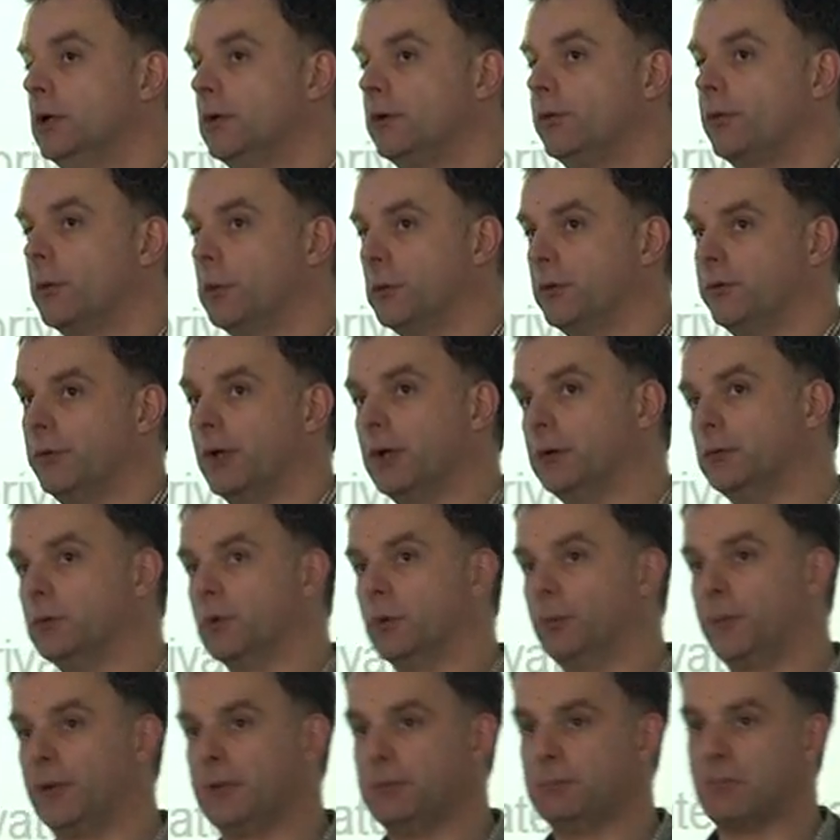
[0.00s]
Some of you
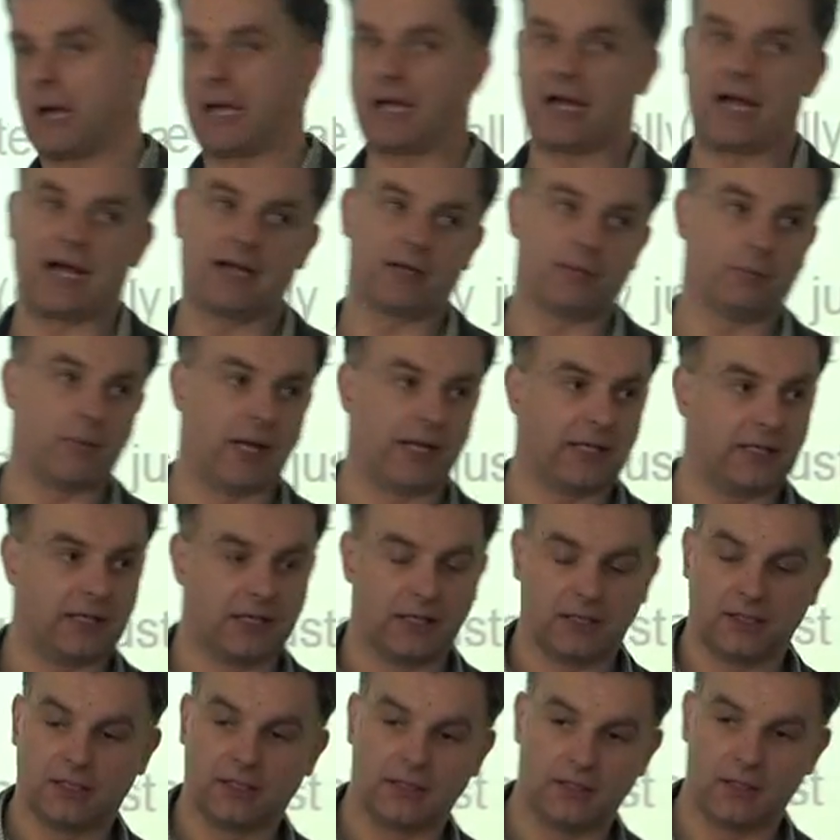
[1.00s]
will be hand
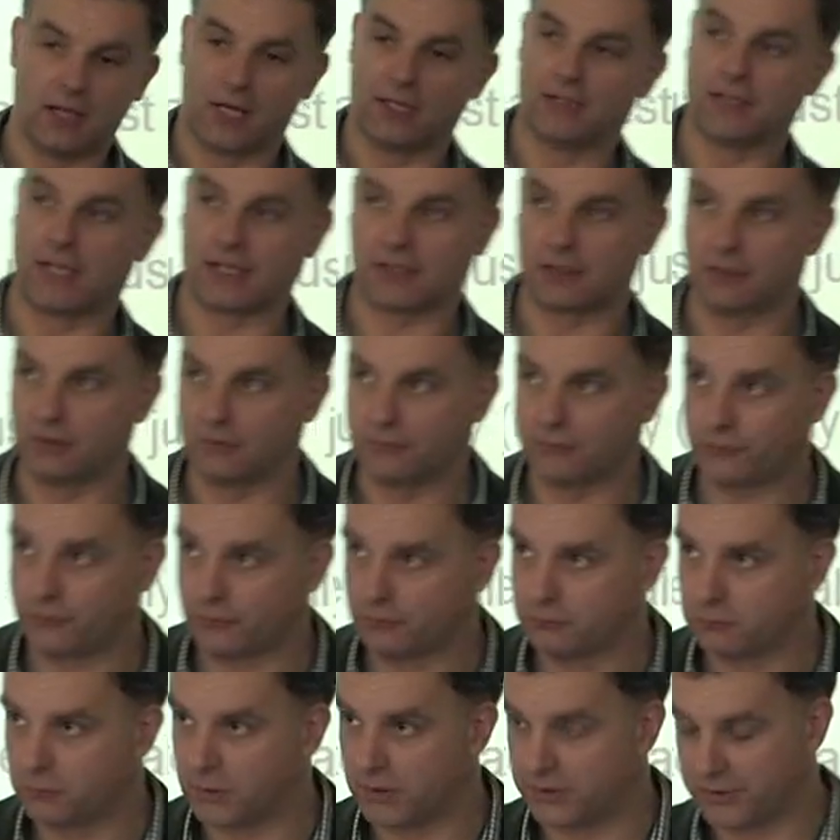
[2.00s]
making a
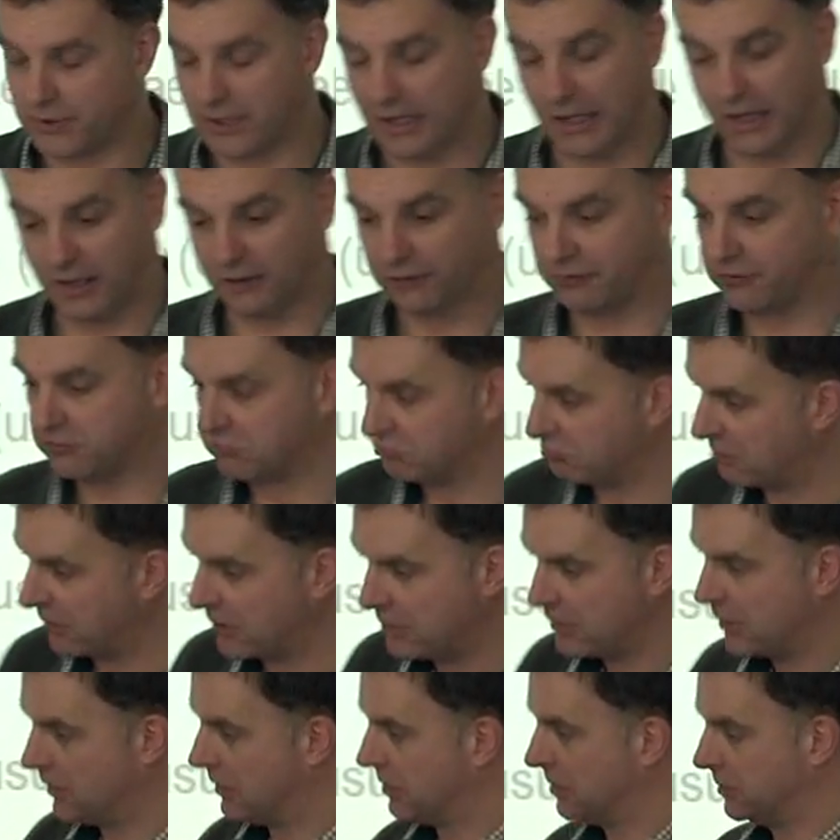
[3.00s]
necklace which has
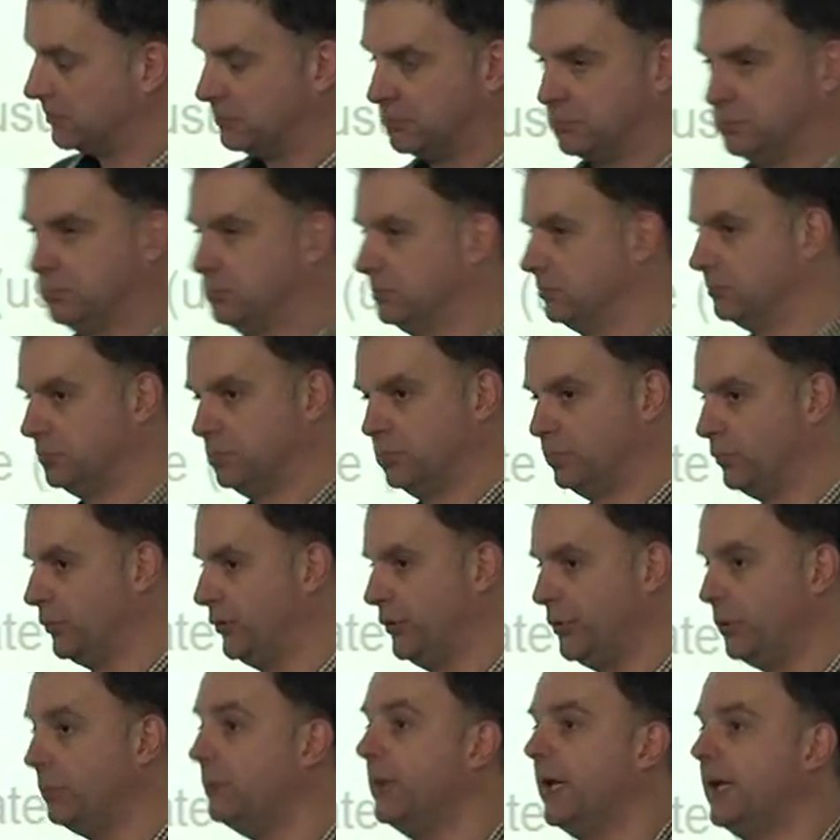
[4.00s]

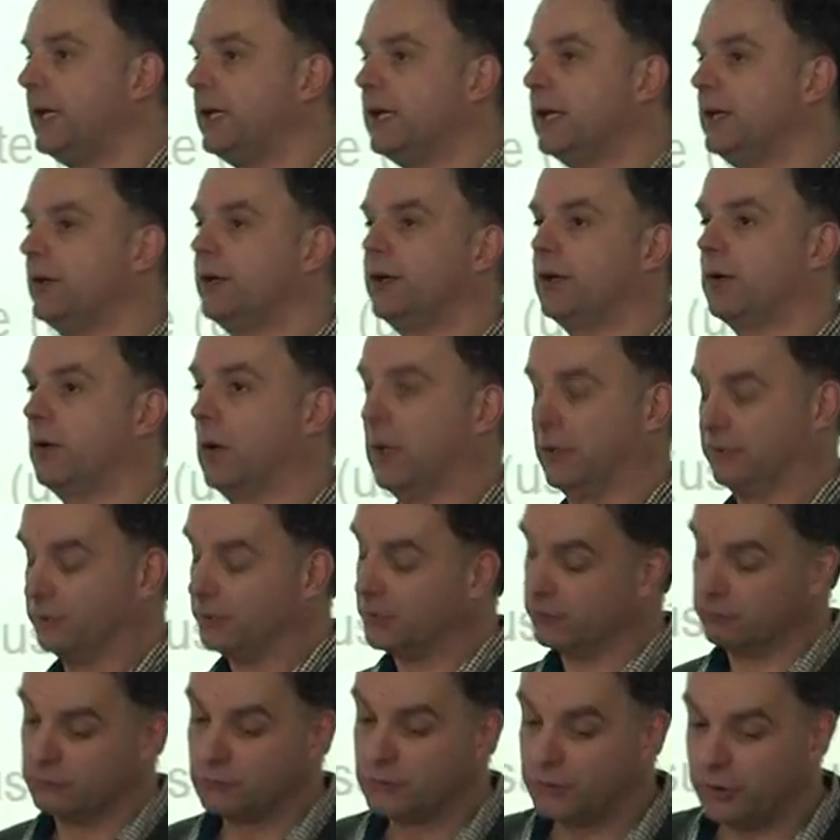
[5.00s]
unique,
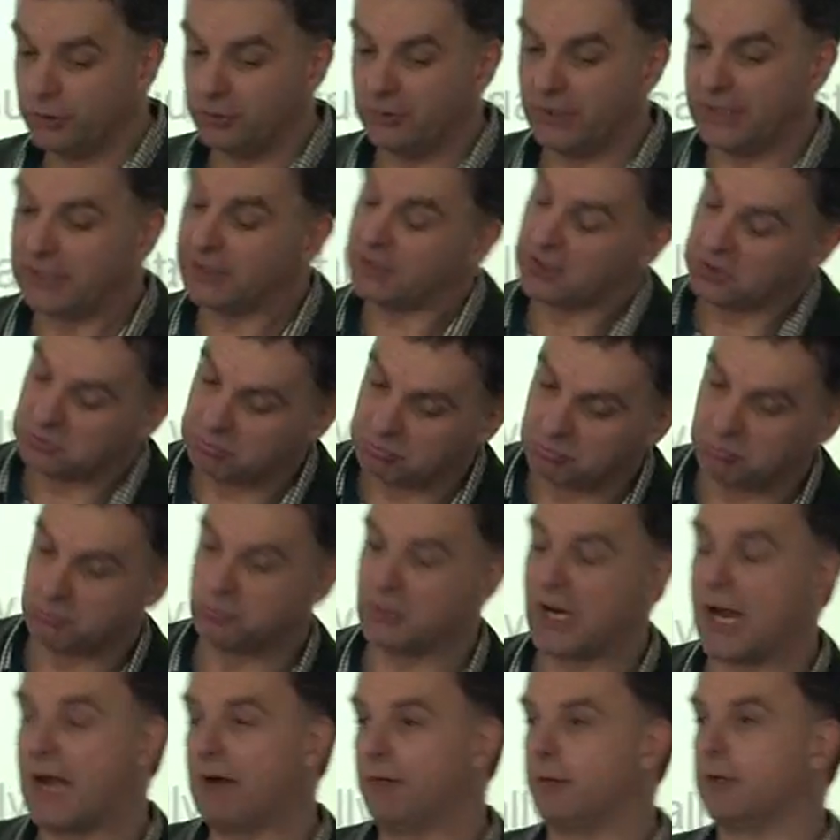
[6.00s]

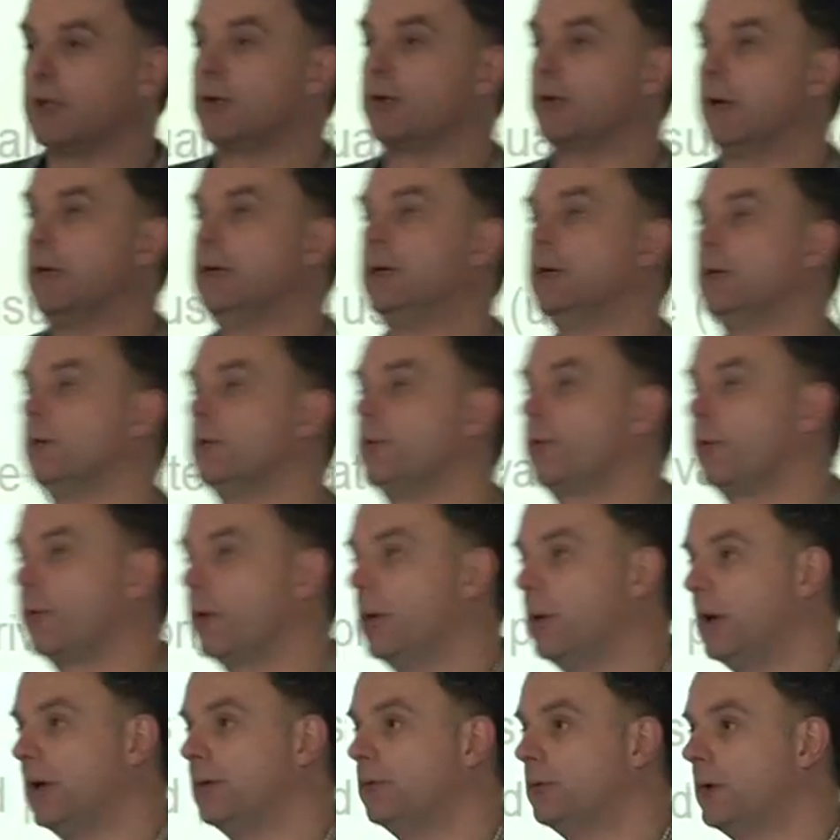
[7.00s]
rare ingredients
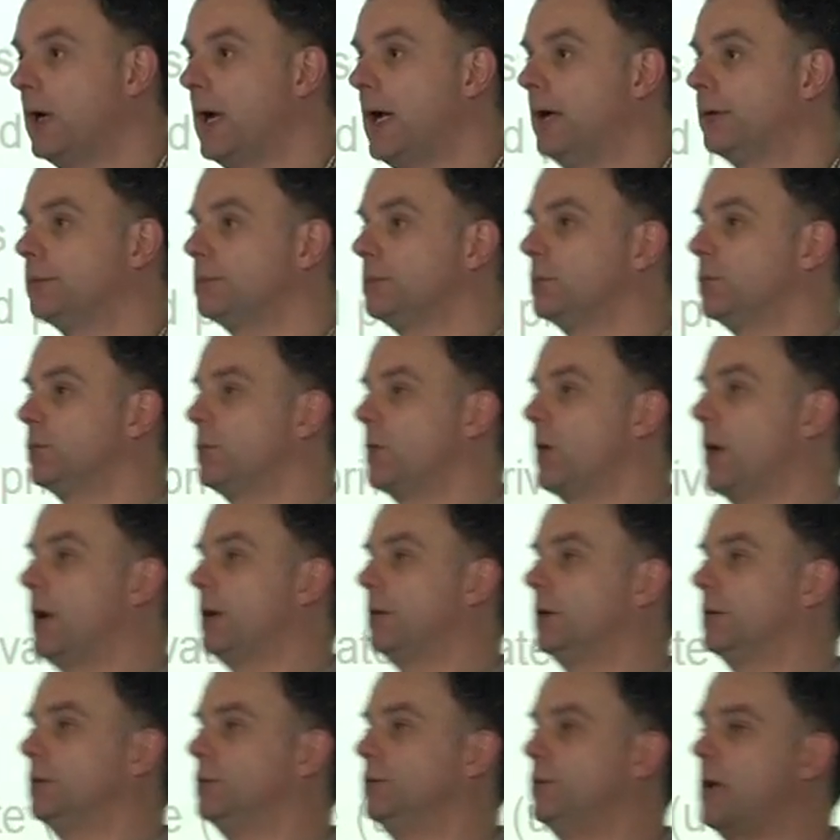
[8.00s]
to it,
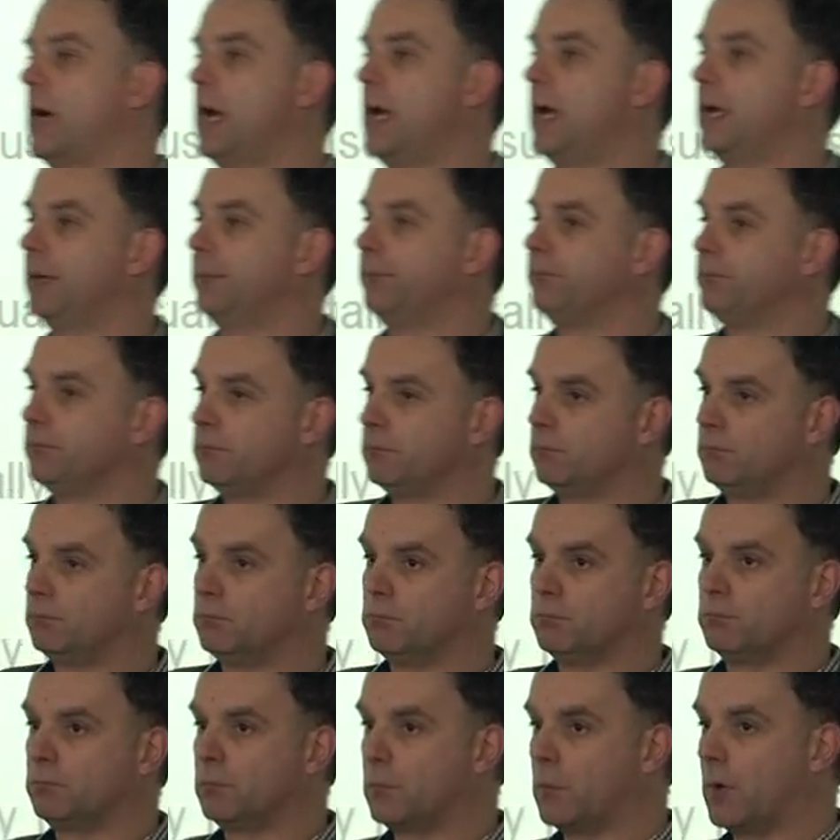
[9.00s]
rare
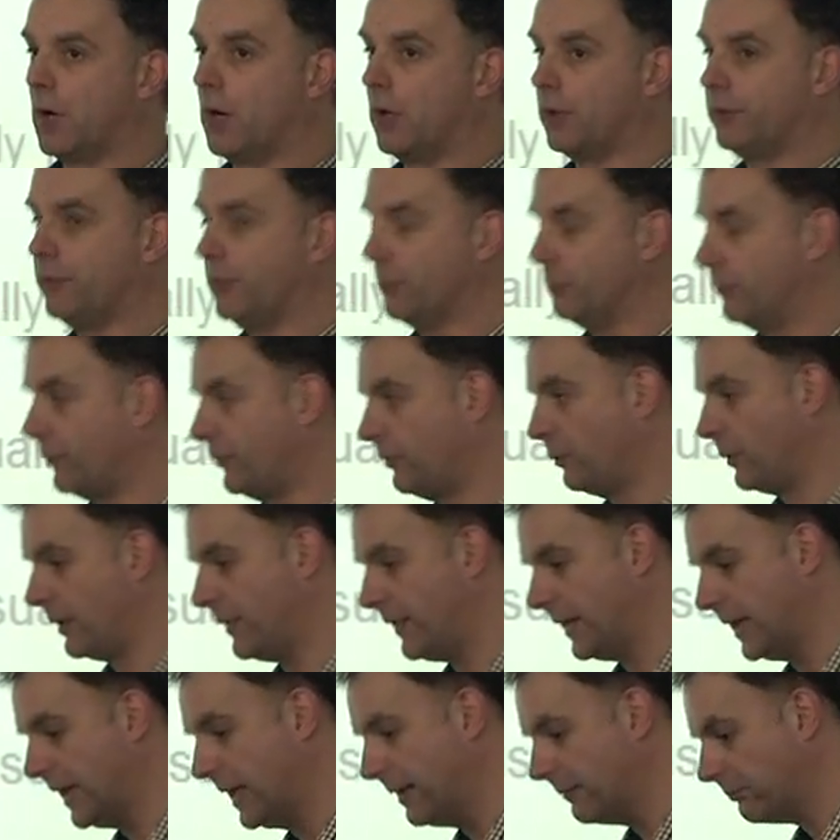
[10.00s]
items
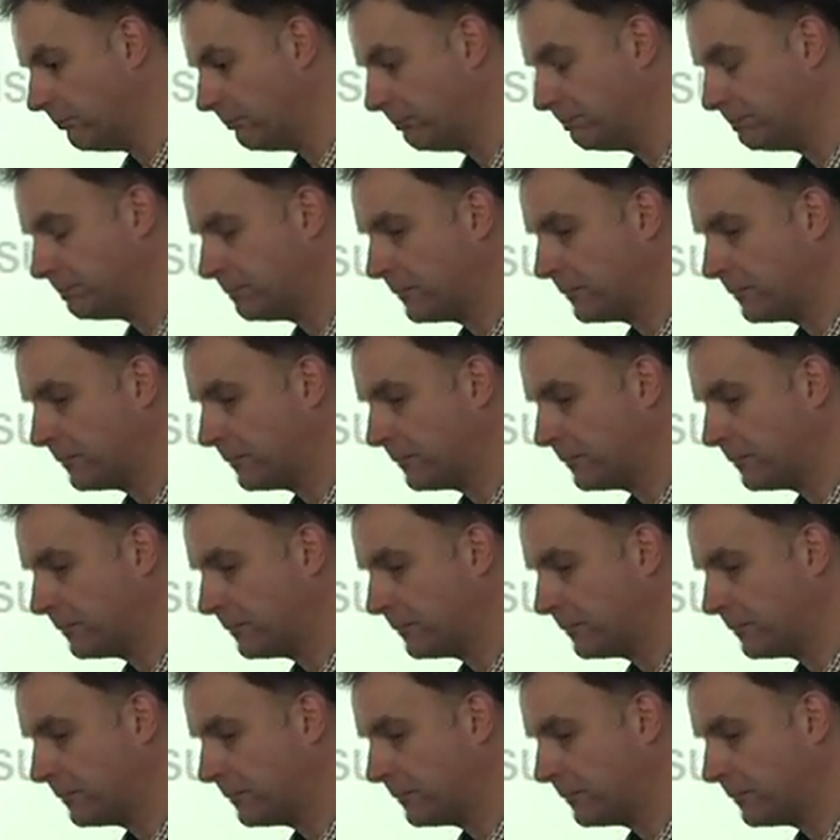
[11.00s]
within it.